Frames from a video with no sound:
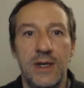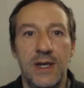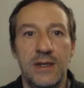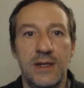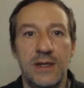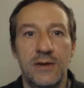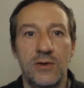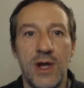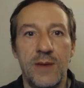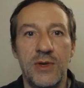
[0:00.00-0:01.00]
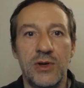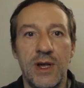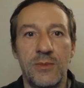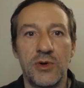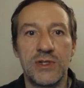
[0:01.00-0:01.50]
And then grab your
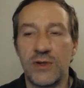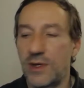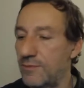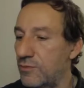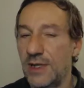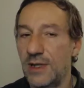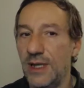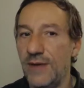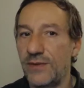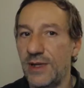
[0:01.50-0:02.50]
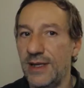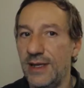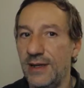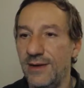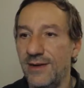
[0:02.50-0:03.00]
numbers. So I'm left
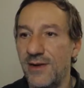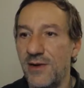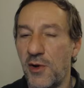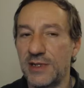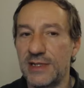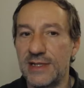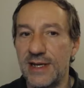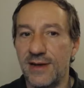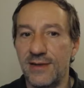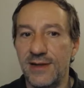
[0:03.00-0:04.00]
clicking, holding down,